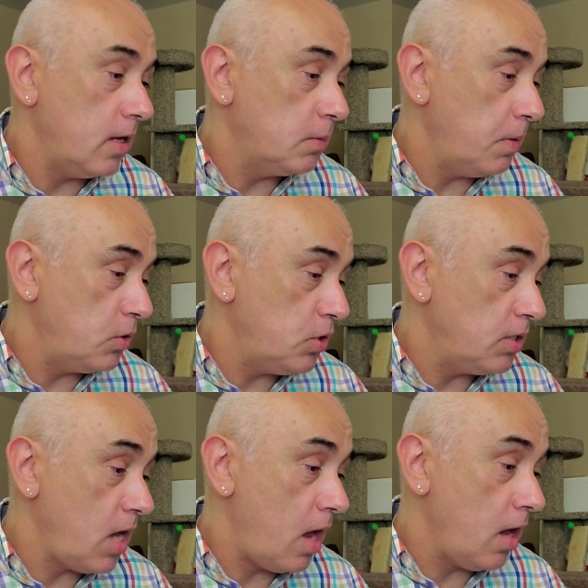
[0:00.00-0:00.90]
Kat
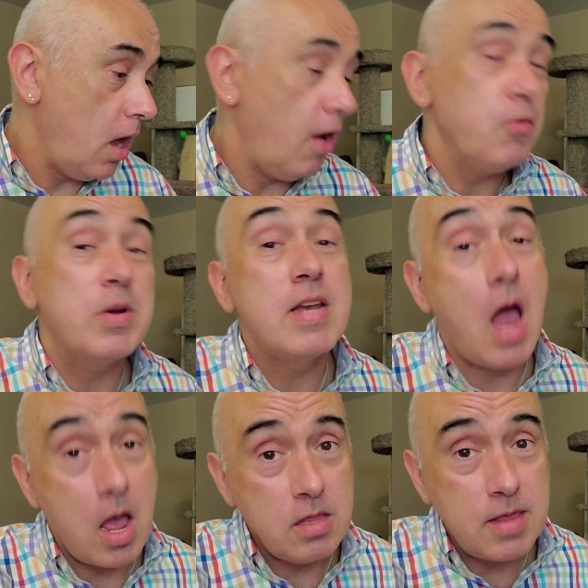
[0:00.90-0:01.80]
Nesbitt, she's got
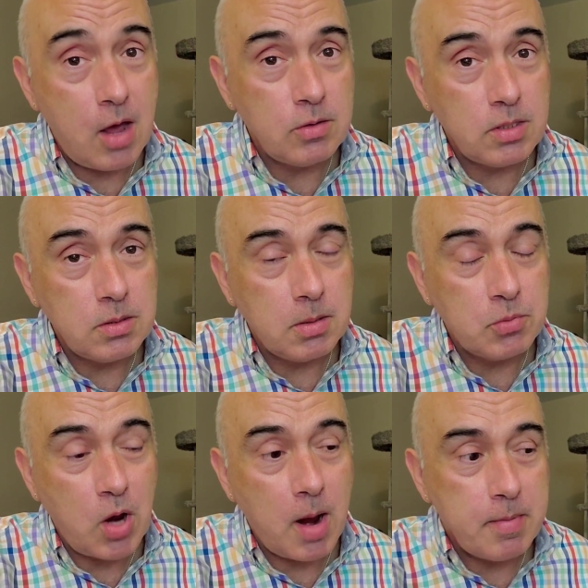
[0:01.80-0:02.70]
109,000